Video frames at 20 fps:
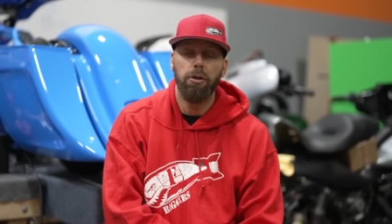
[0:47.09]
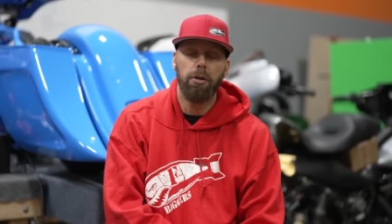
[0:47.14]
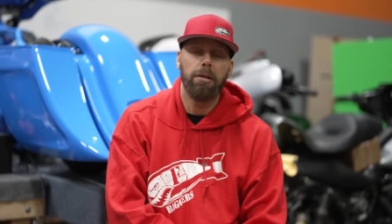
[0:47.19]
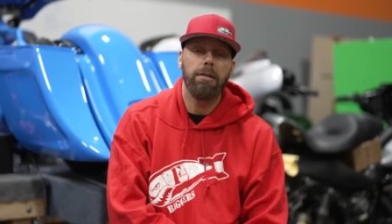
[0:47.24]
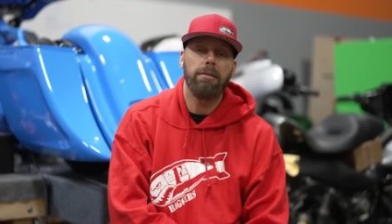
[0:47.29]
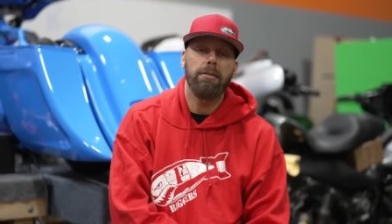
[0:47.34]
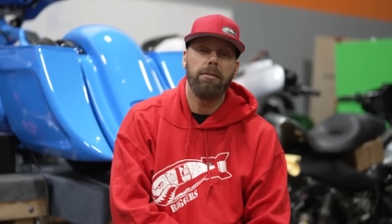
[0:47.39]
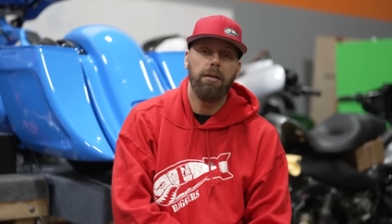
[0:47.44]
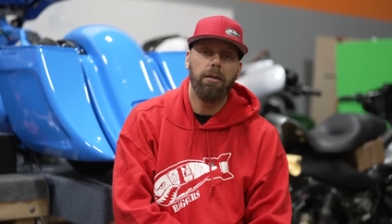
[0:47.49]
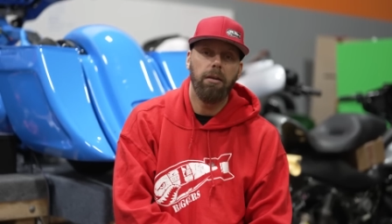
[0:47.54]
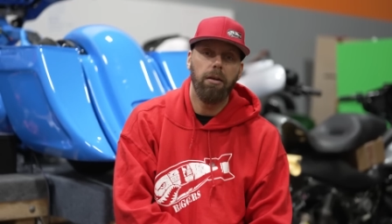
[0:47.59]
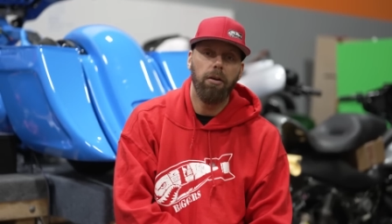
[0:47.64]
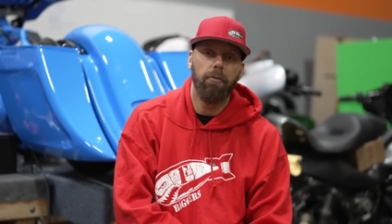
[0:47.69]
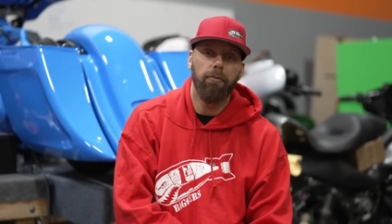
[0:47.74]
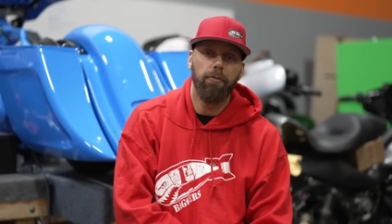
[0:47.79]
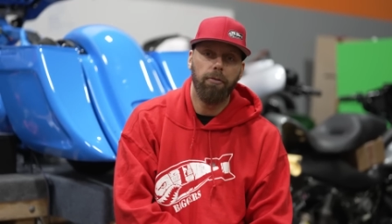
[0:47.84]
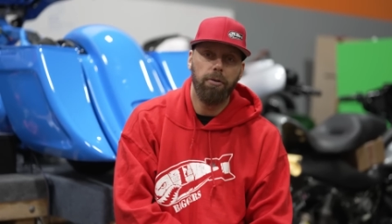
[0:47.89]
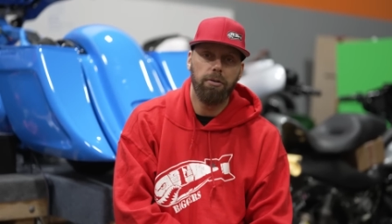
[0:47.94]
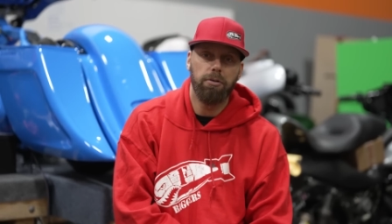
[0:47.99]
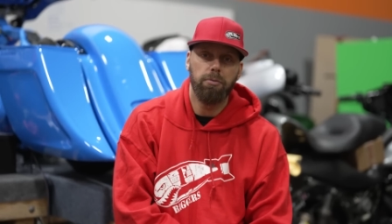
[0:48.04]
You're gonna see it here
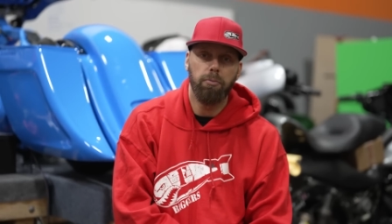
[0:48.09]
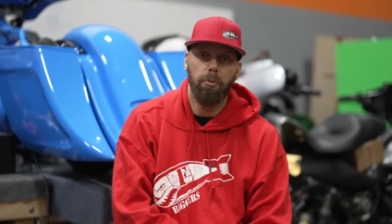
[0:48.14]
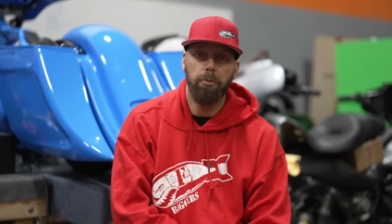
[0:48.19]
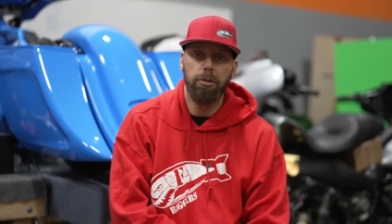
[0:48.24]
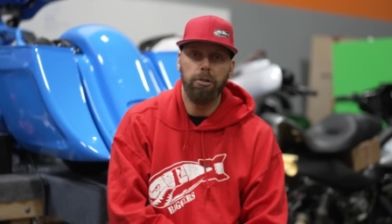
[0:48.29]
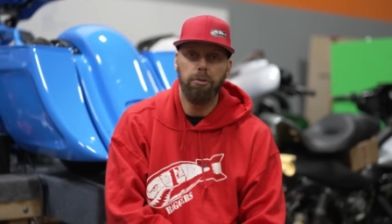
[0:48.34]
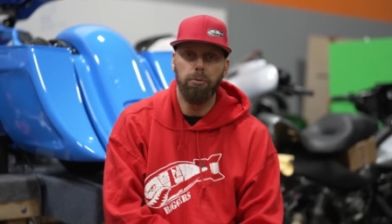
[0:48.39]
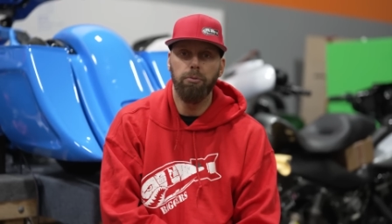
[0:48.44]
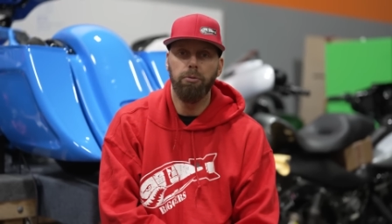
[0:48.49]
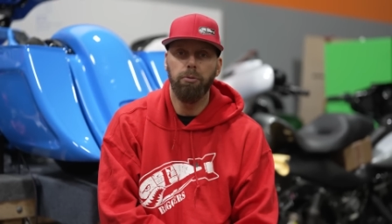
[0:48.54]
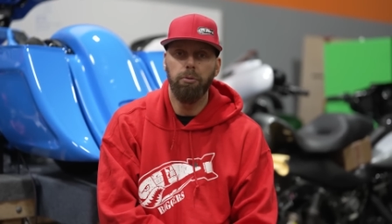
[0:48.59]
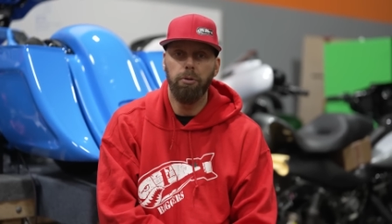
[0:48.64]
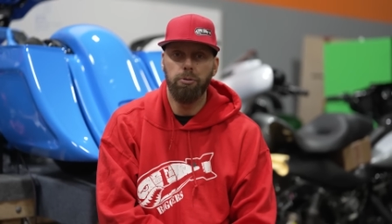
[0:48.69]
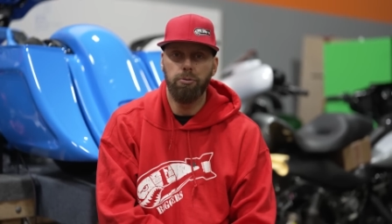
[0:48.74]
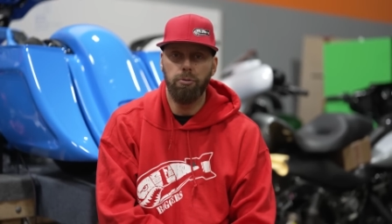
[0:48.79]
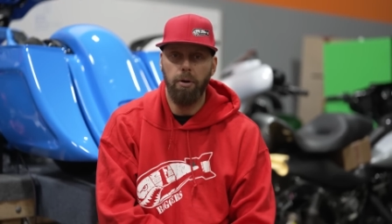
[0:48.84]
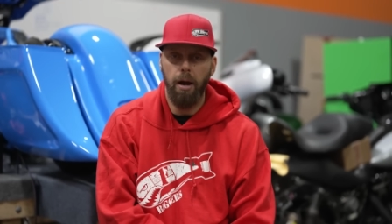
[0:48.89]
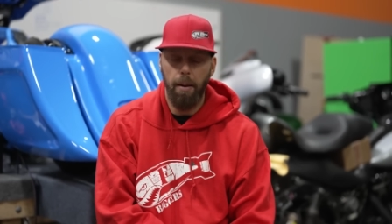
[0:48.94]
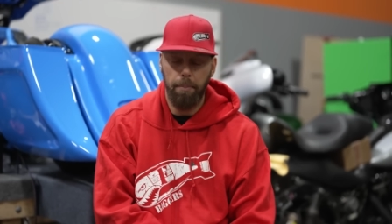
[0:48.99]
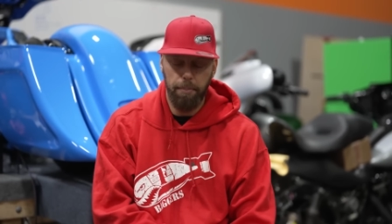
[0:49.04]
first when we do the
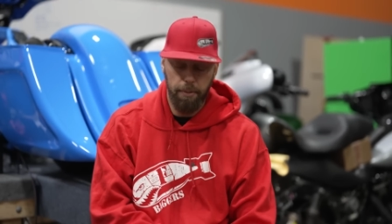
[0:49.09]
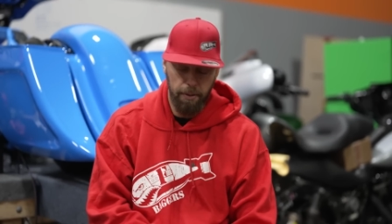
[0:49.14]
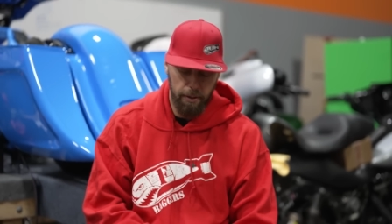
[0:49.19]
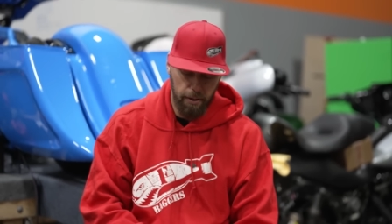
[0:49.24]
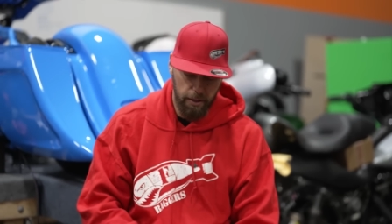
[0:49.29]
drop.